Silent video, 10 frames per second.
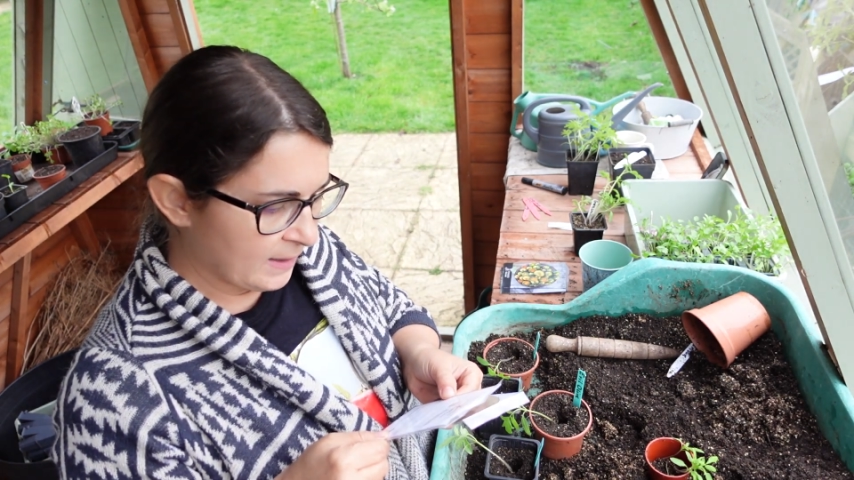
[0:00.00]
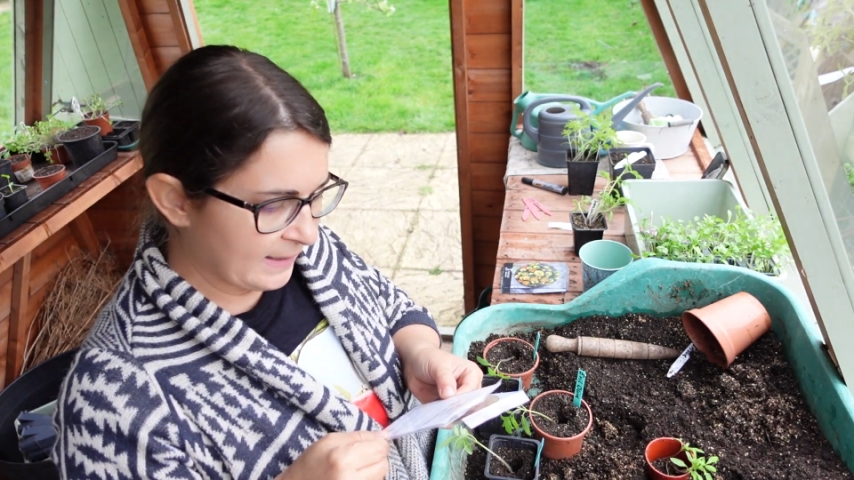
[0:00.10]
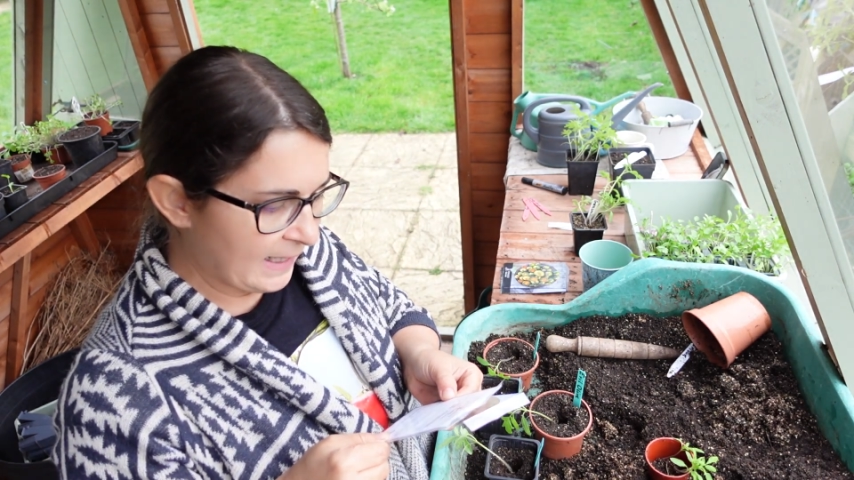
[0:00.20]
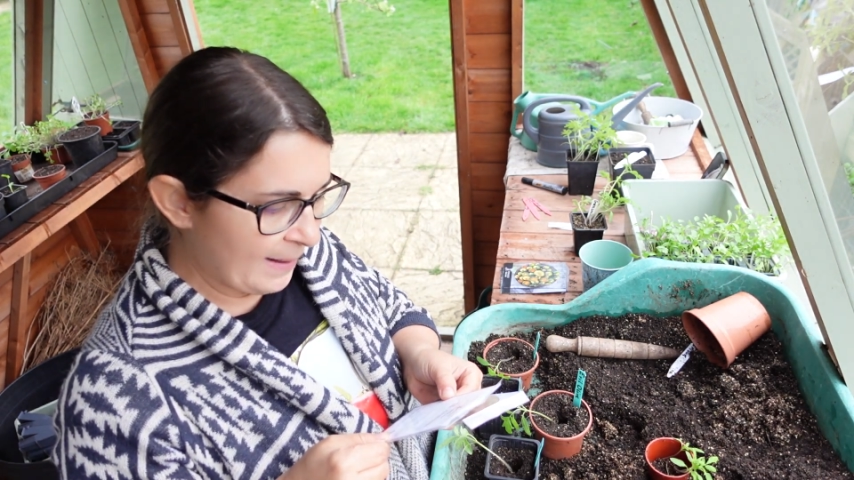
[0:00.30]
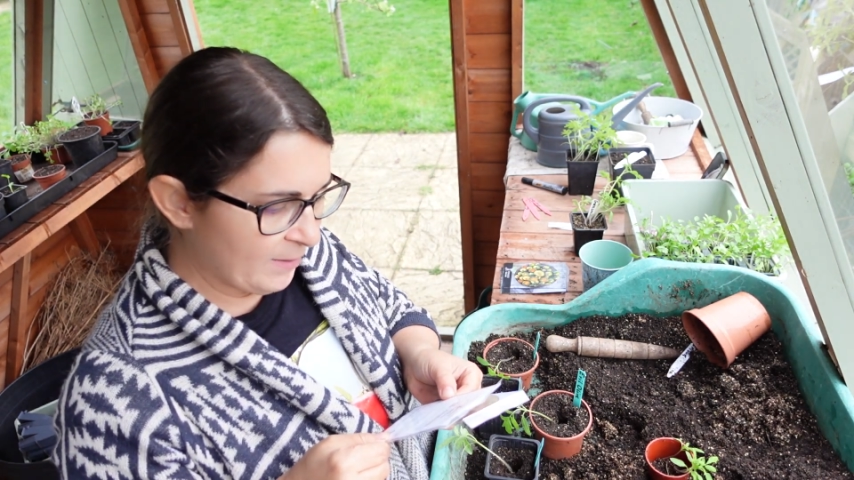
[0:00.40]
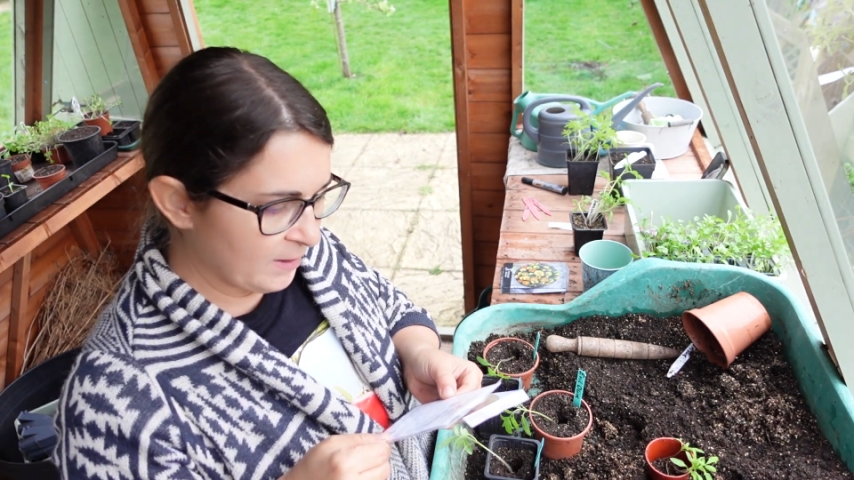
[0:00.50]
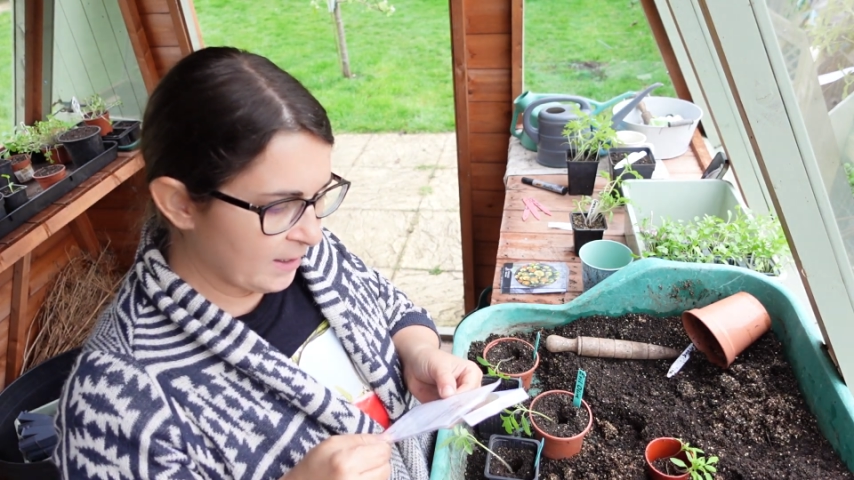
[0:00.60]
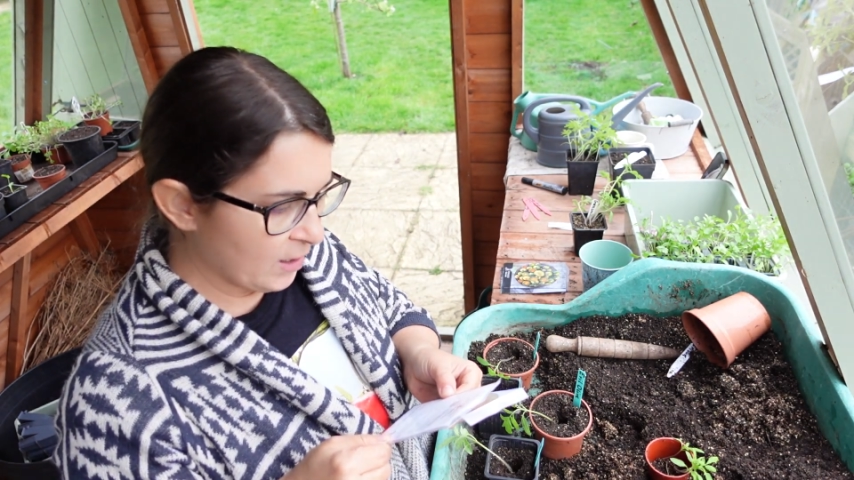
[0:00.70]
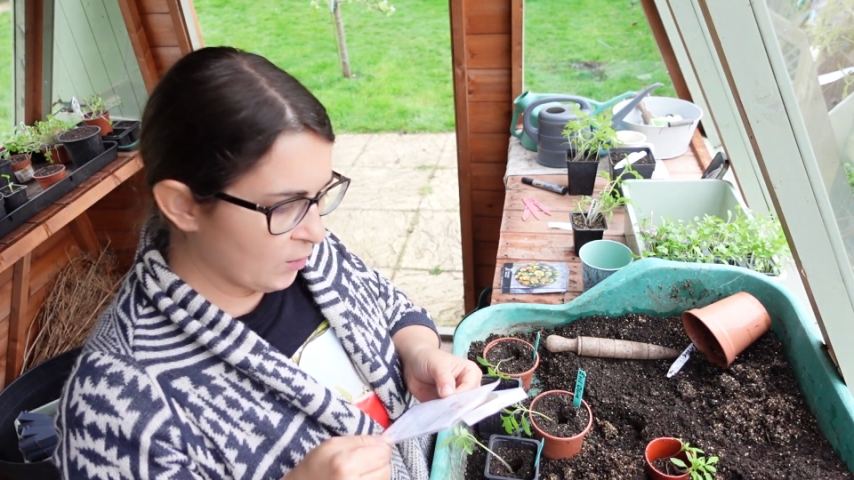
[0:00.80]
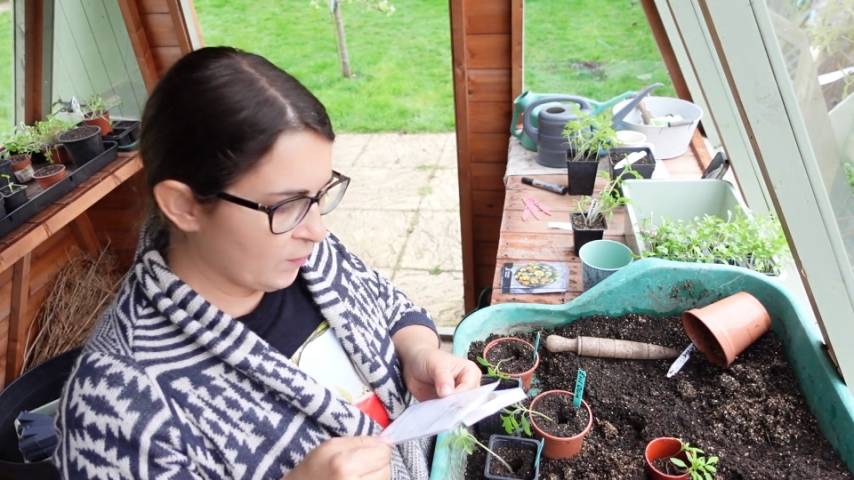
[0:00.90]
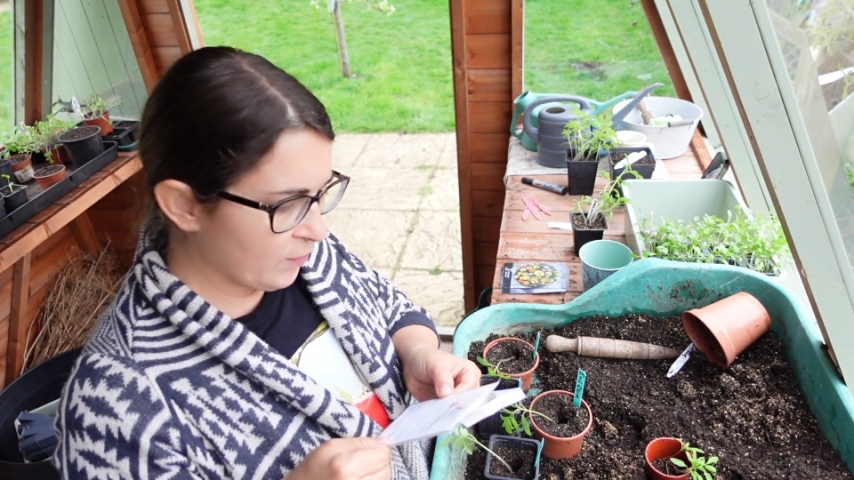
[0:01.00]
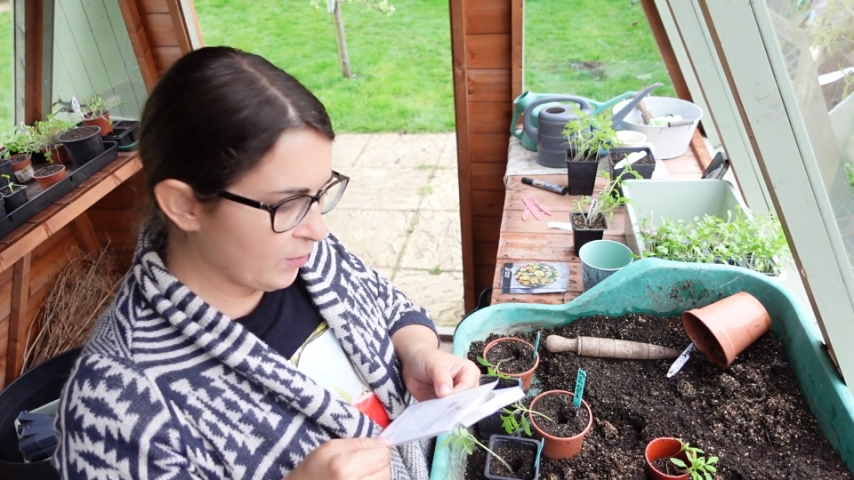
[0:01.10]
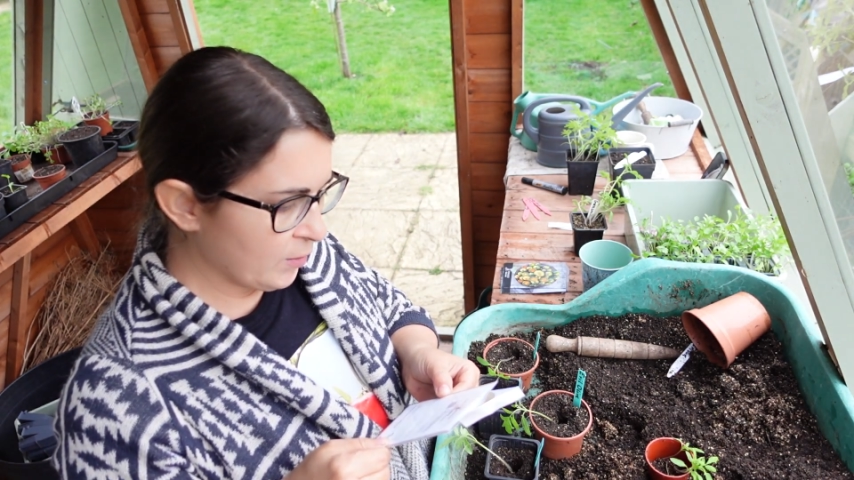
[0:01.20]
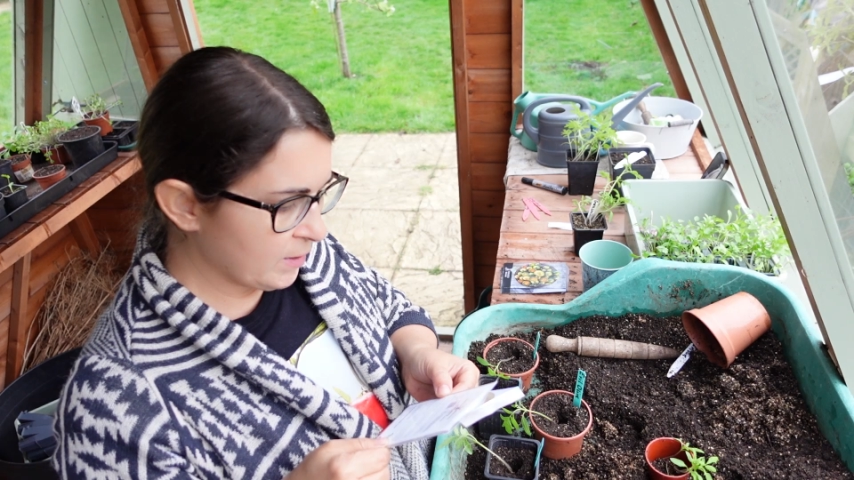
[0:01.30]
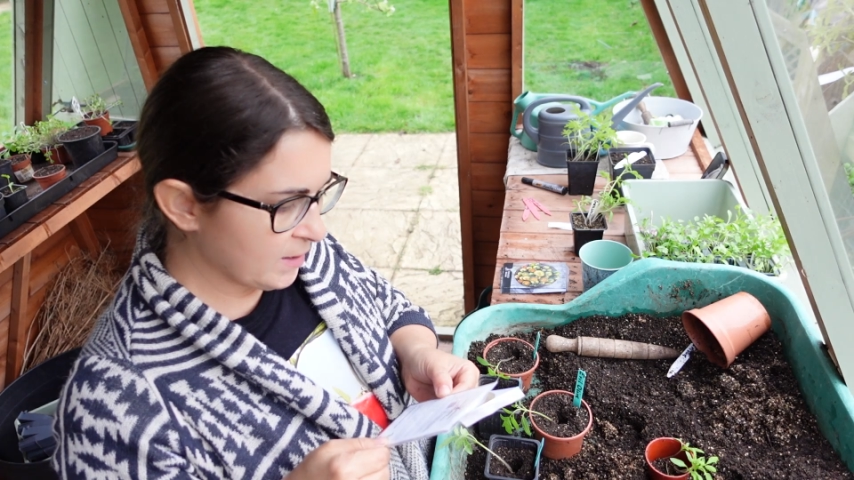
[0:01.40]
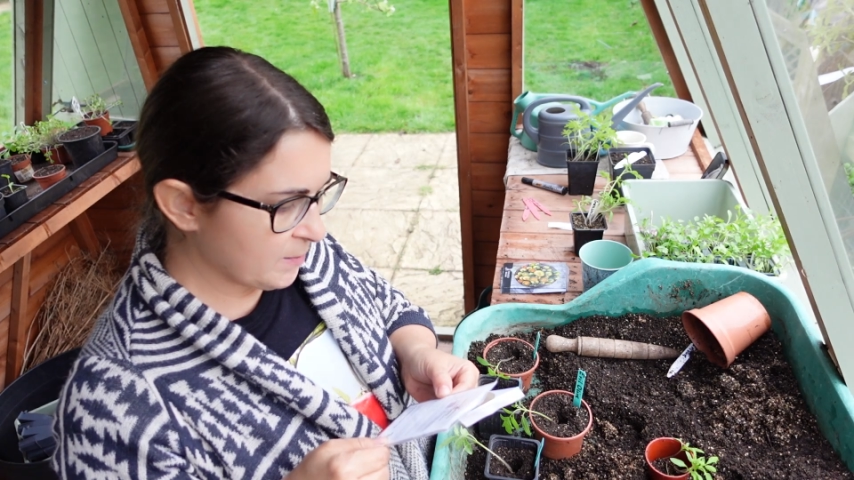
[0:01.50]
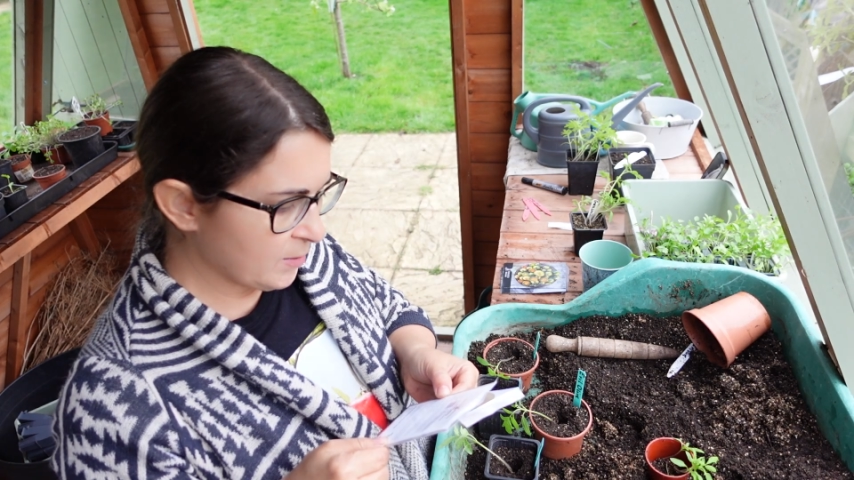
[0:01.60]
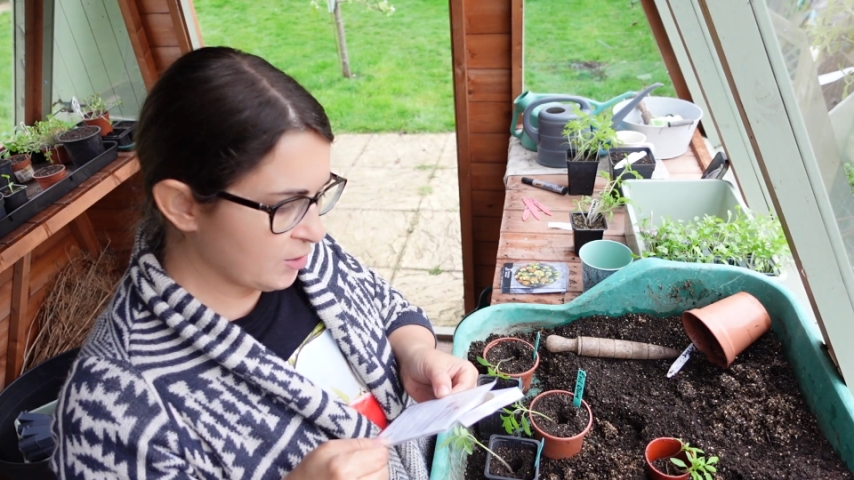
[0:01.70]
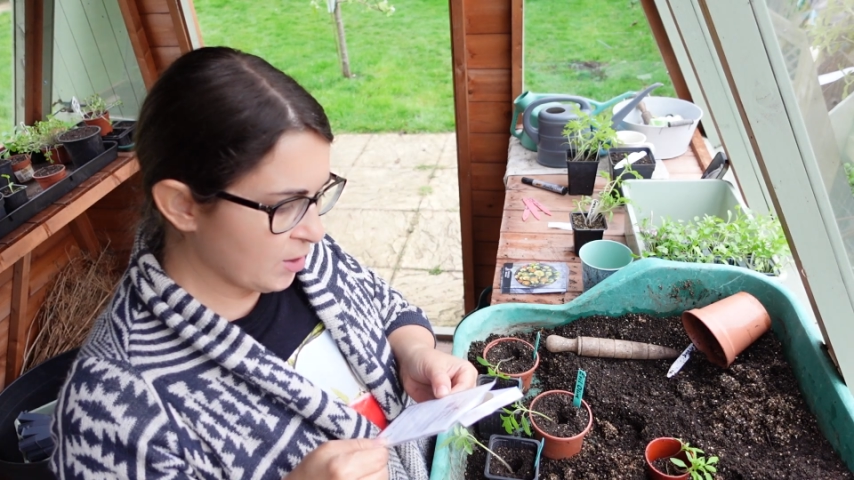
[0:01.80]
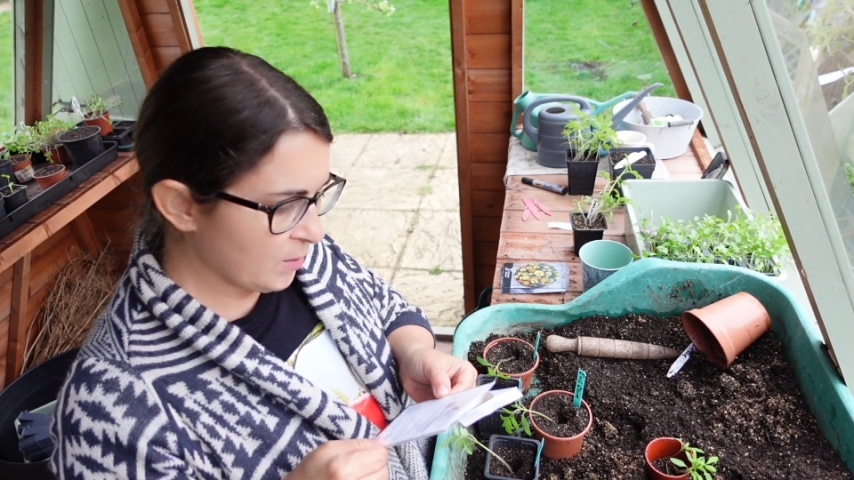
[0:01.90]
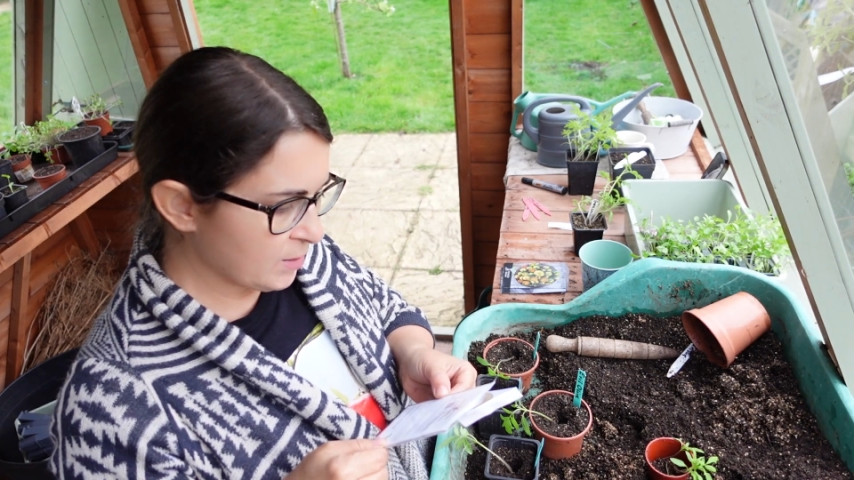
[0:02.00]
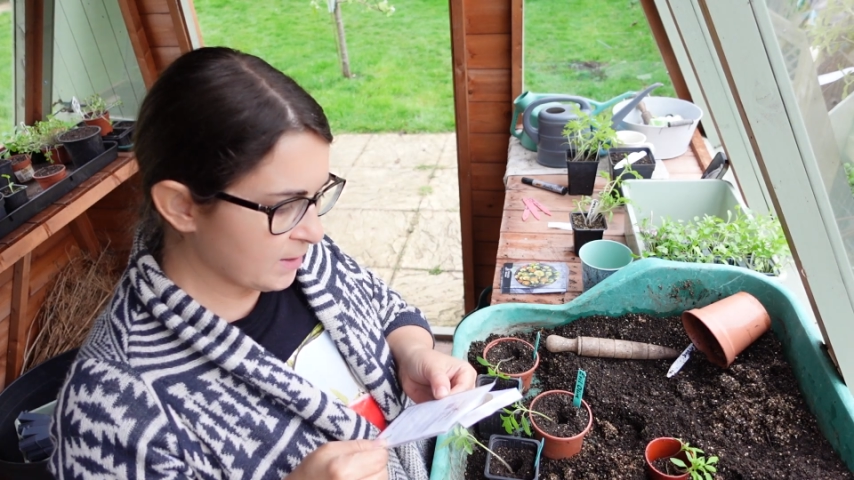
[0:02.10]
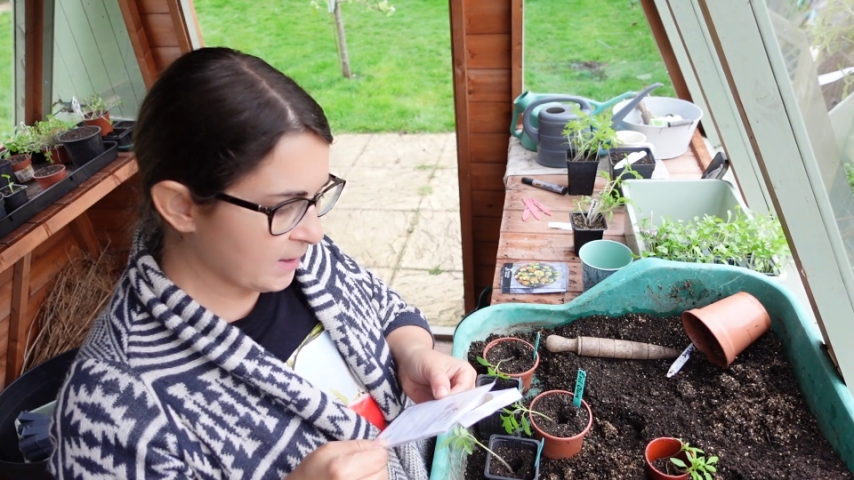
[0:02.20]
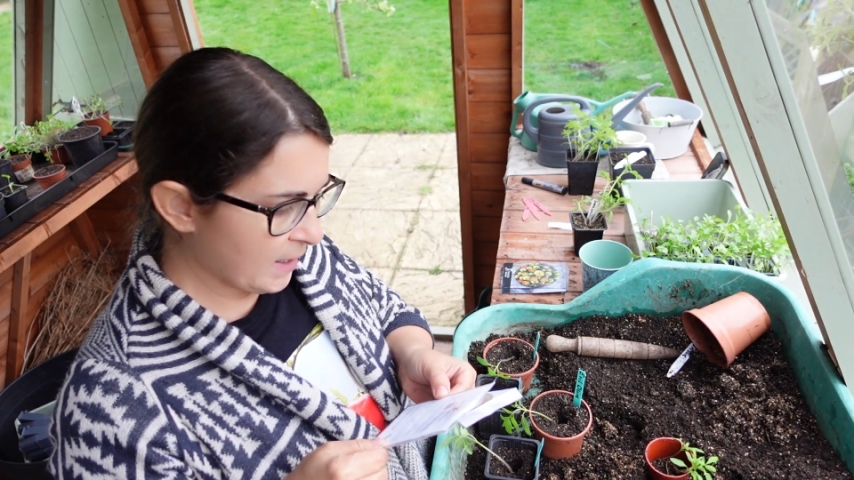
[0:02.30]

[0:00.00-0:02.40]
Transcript: The lemon yellow fruit is produced